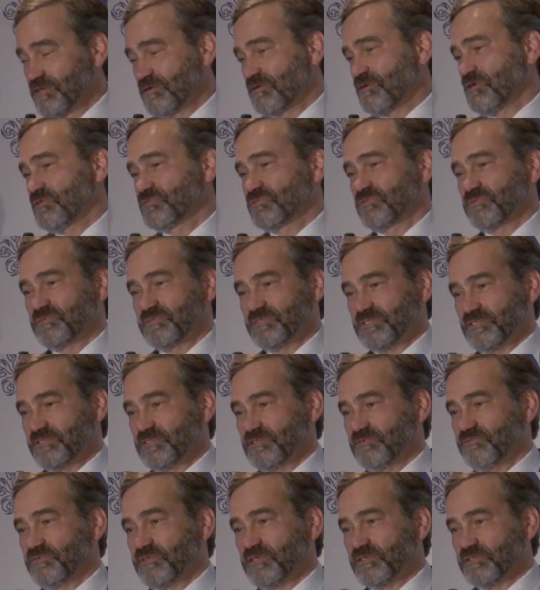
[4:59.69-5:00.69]
Also
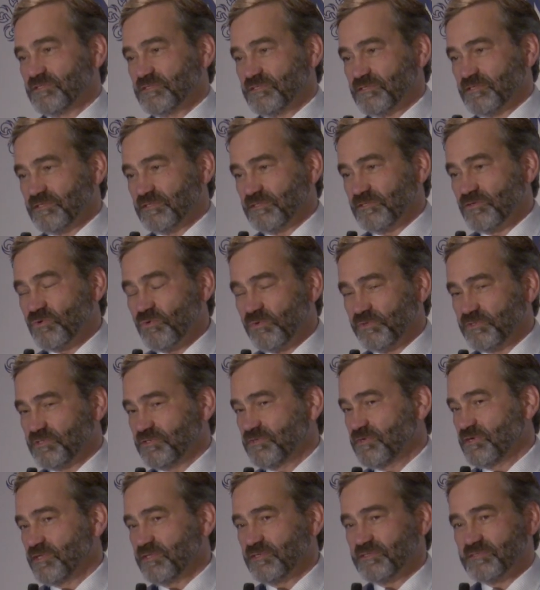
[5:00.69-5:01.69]
significant gold
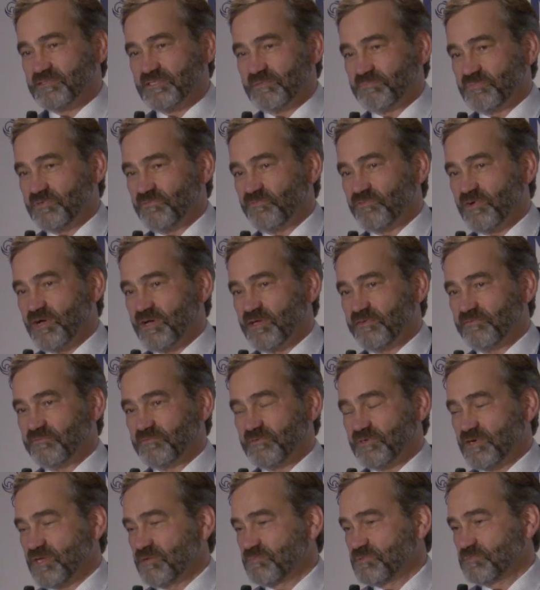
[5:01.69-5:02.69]
credits up to
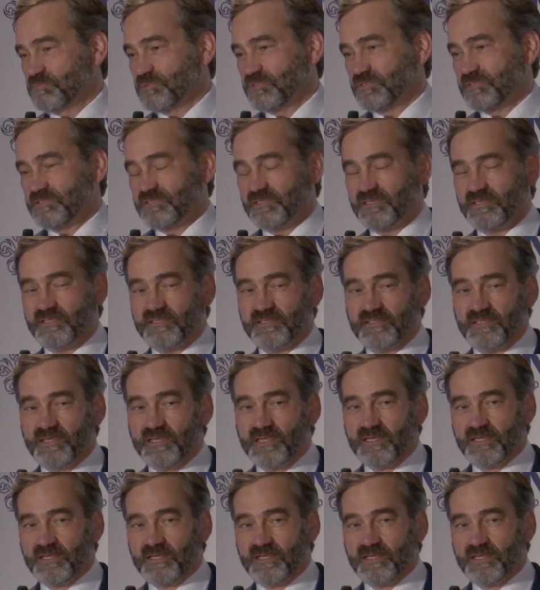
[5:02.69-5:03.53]
5 grams per ton,